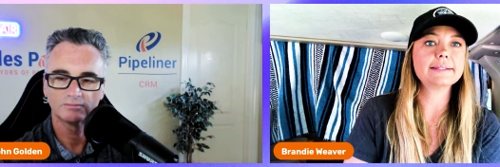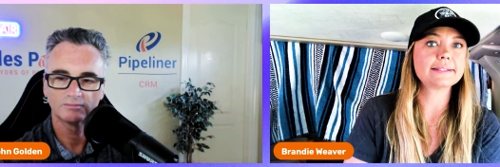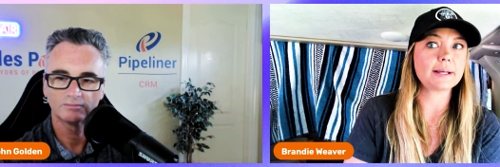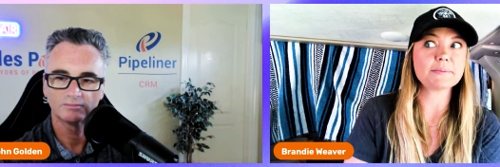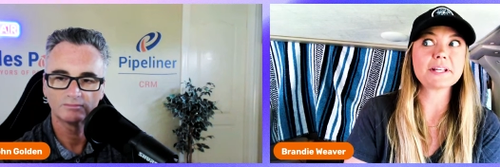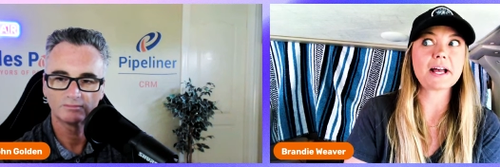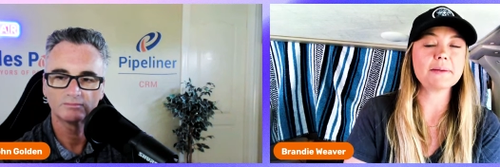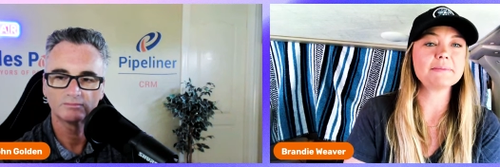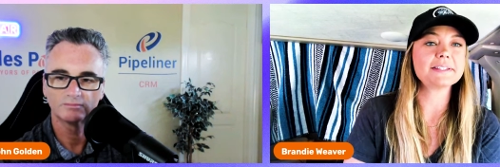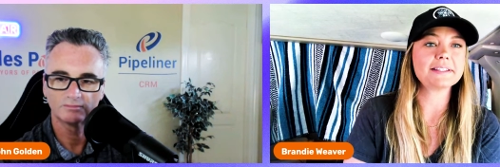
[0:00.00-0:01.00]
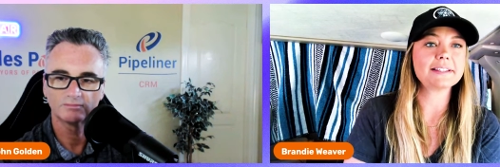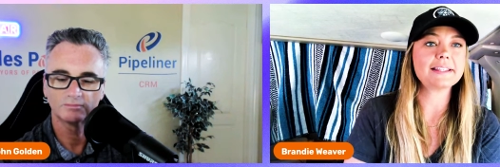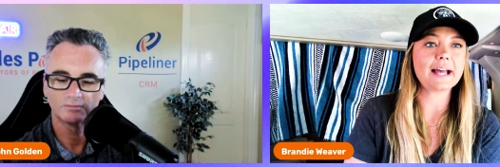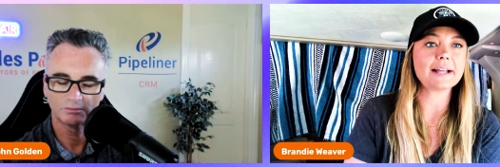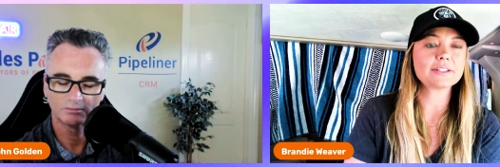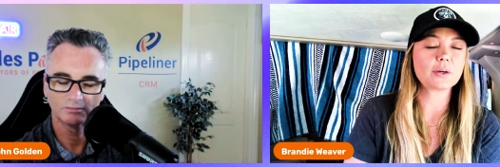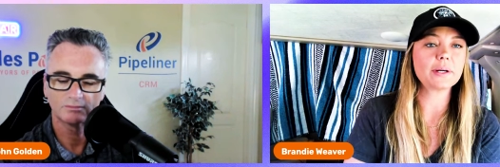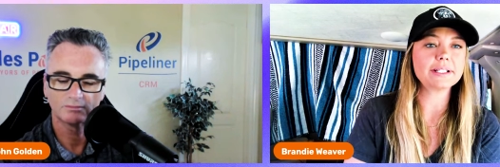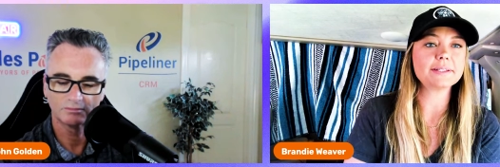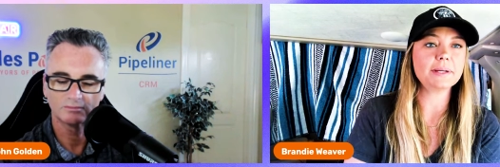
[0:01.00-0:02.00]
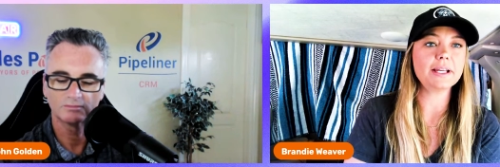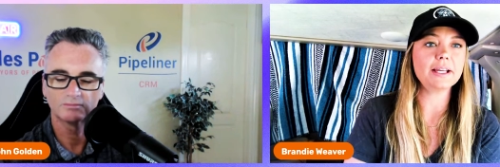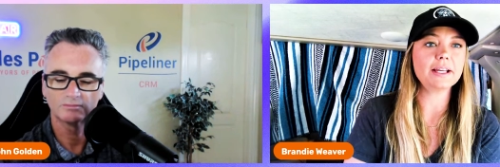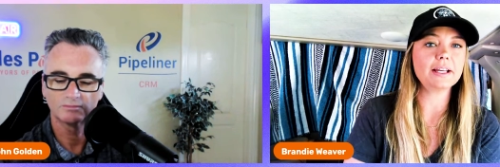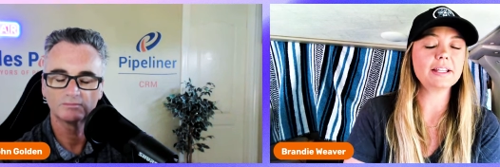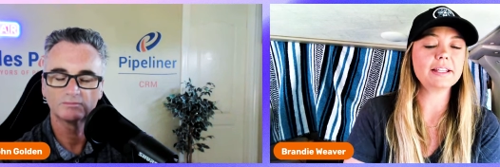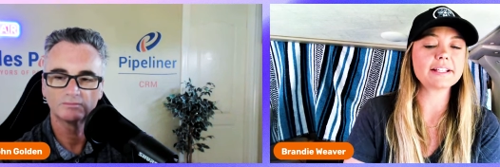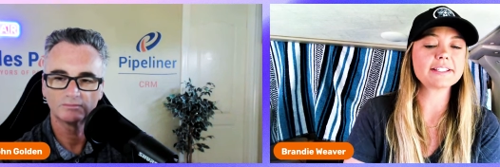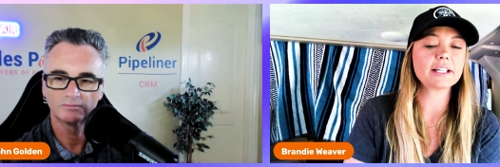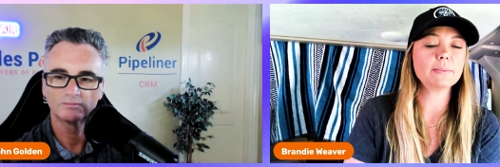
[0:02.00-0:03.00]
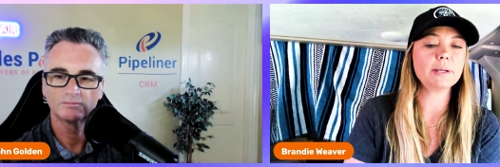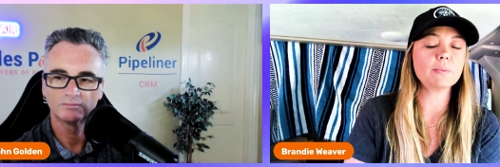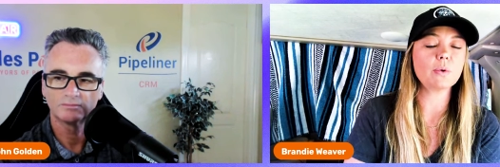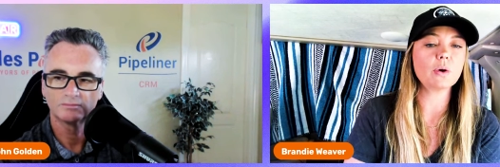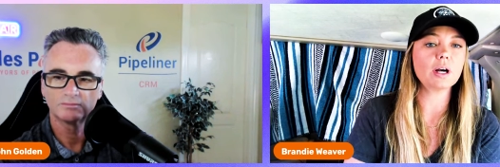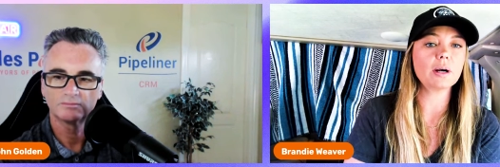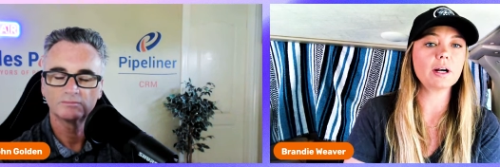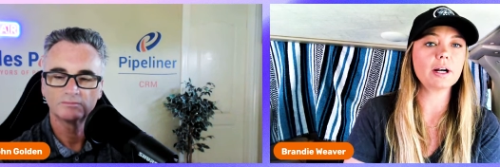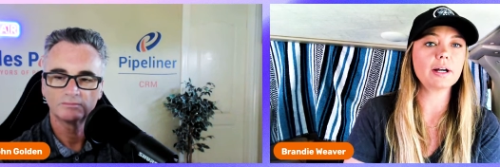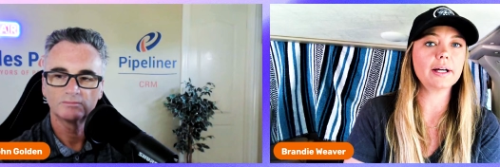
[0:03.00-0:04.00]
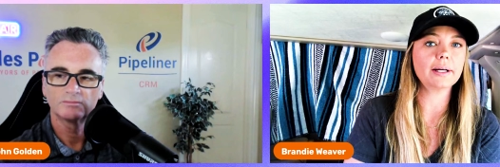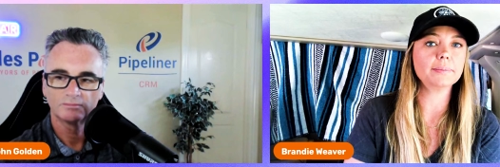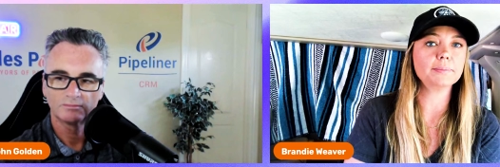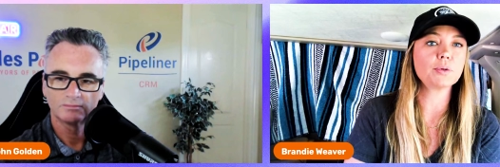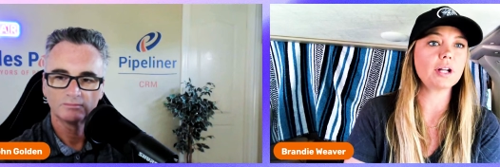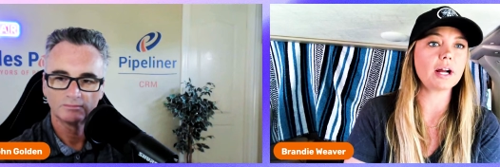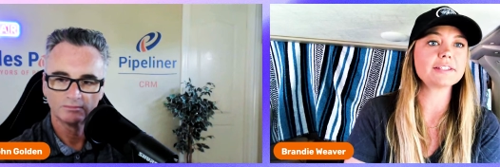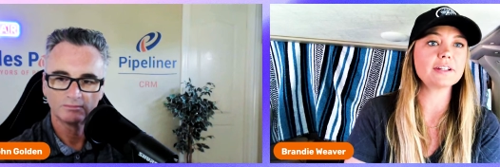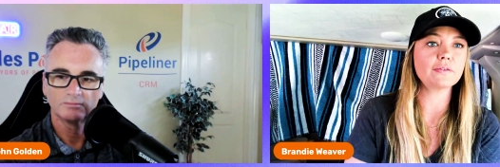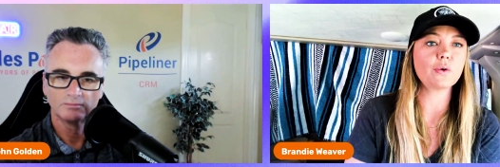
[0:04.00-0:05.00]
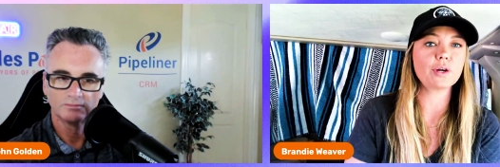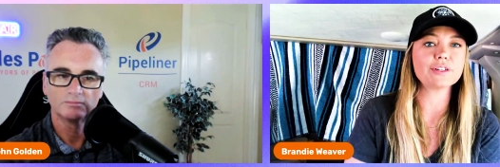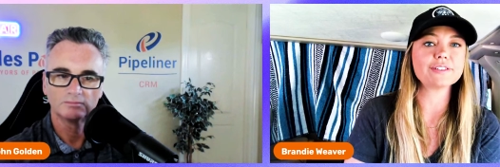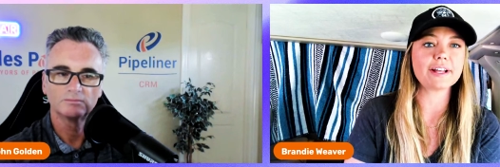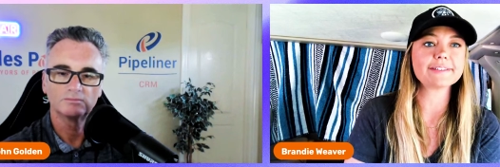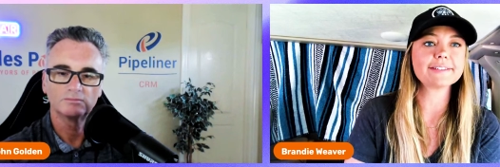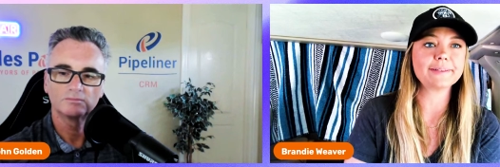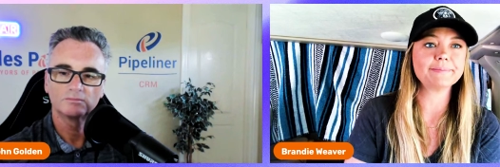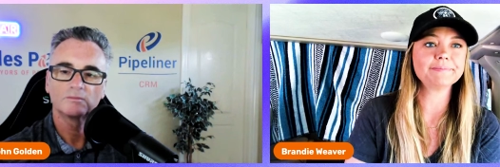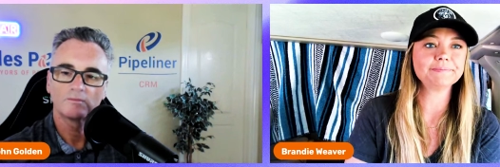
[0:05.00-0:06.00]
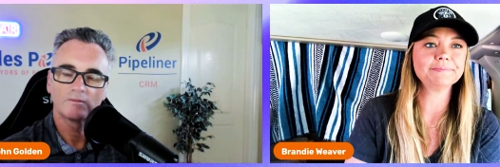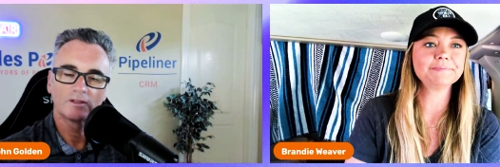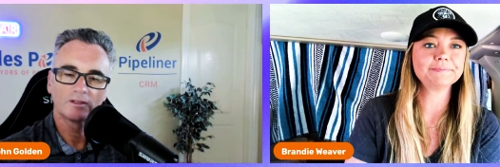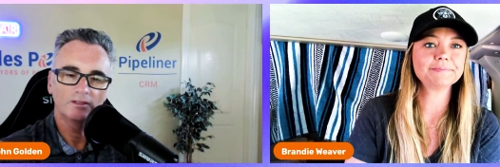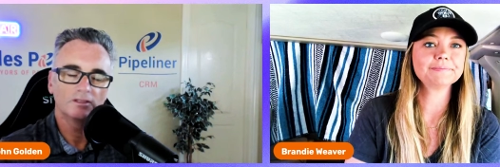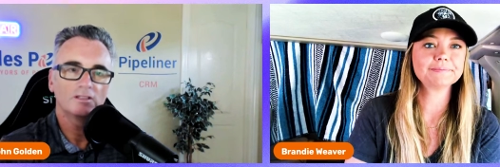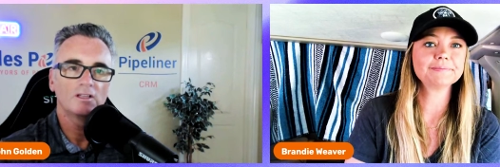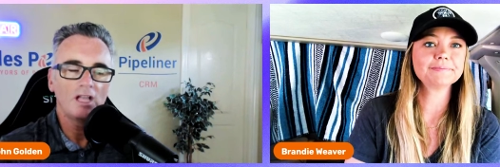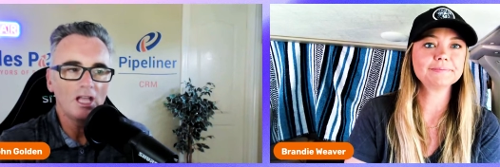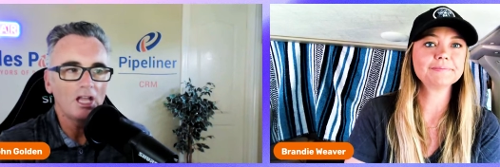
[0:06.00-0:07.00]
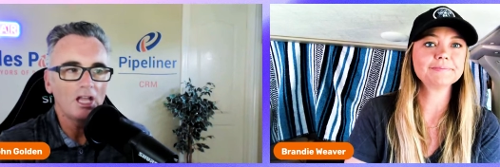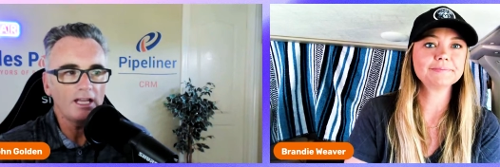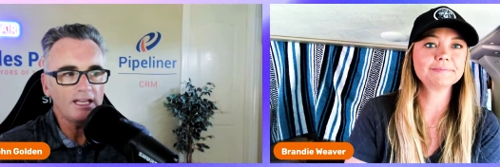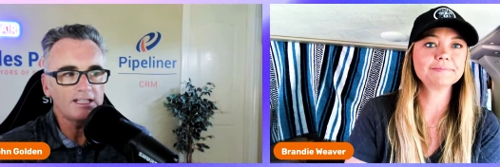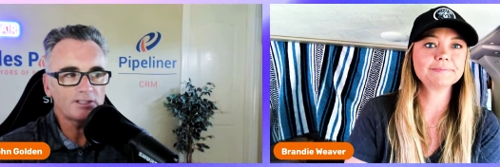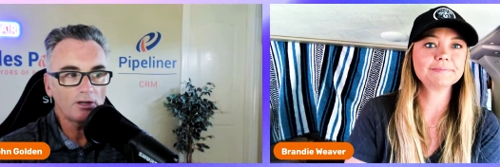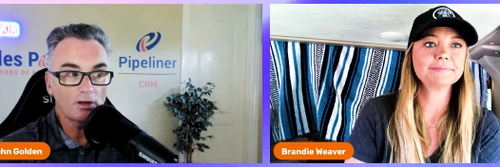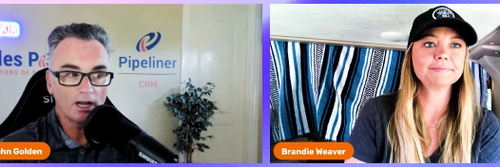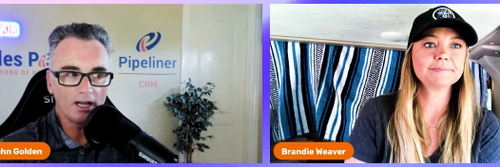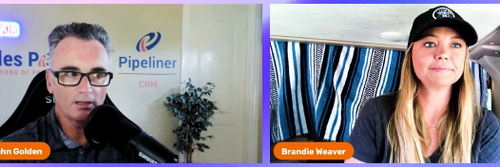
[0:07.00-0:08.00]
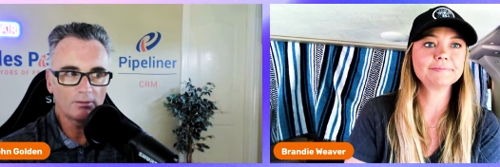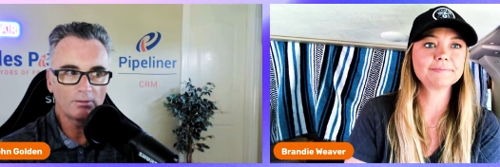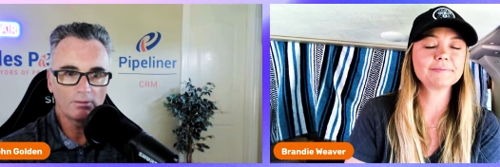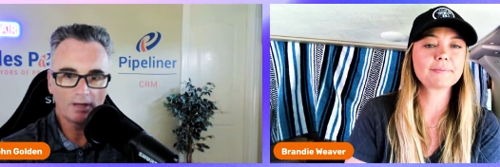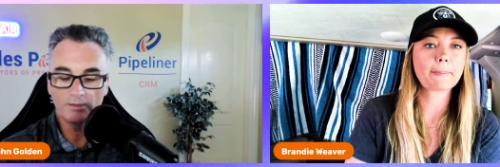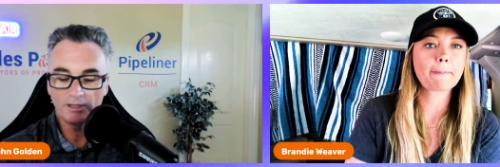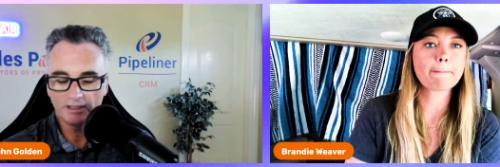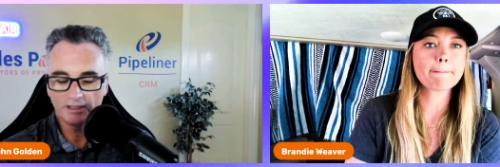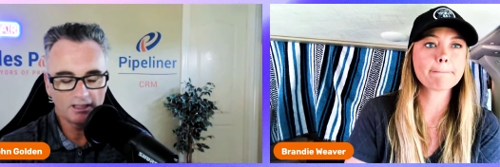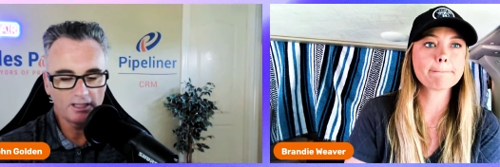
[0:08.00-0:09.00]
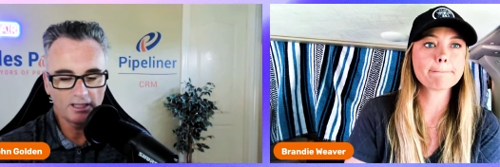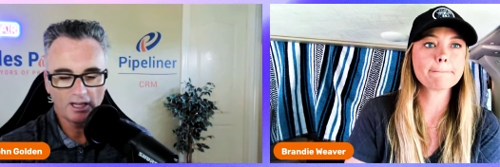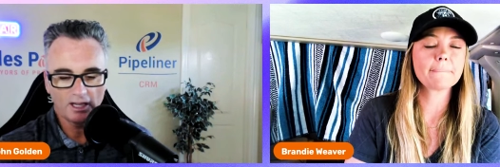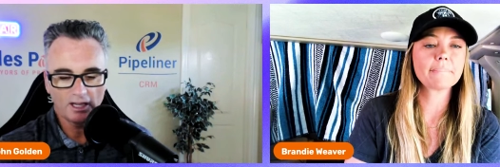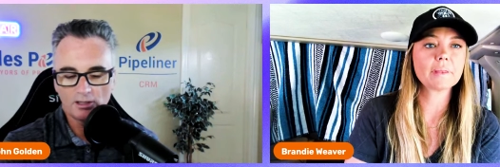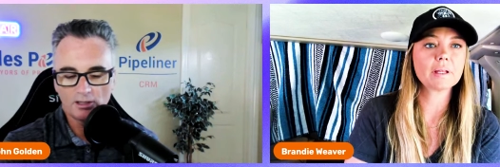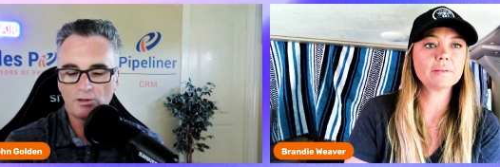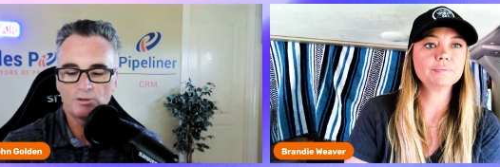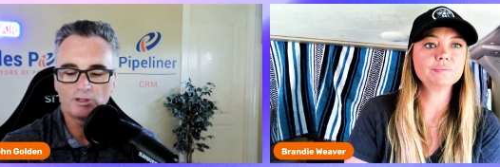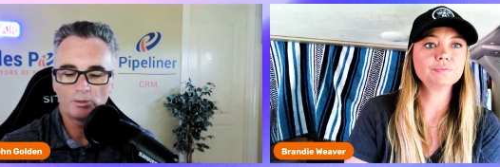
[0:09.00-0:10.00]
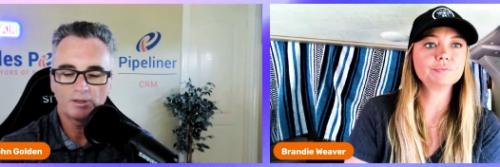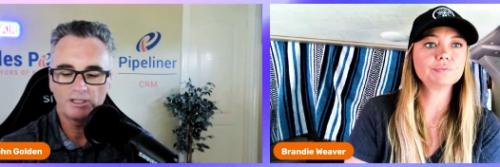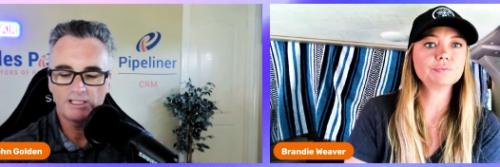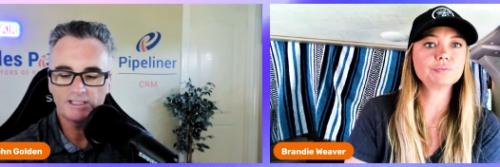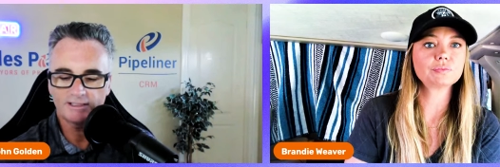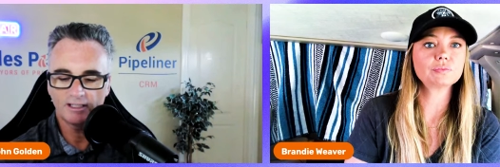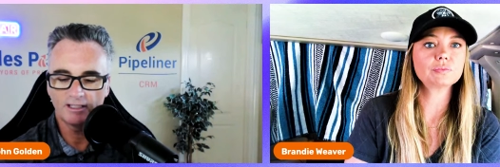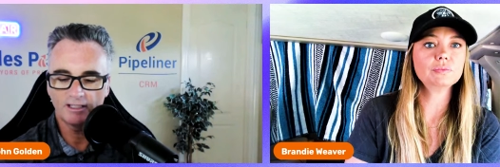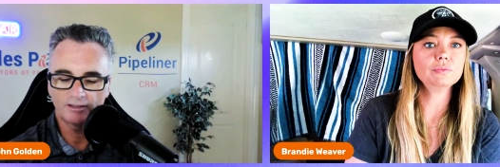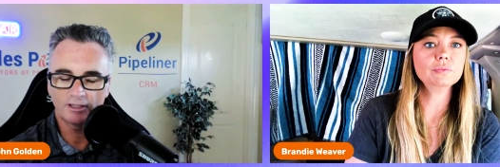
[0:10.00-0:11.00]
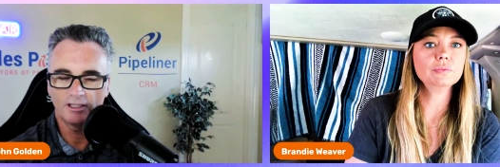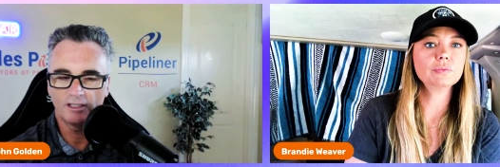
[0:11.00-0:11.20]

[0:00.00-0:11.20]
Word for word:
Speaker 1: sometimes that's going to be, that's going to be more um, productive for your
Speaker 2: sales mm-hmm. team. Yeah, it is though. Um, I mean, that, yeah, I, I agree with you, but it is, it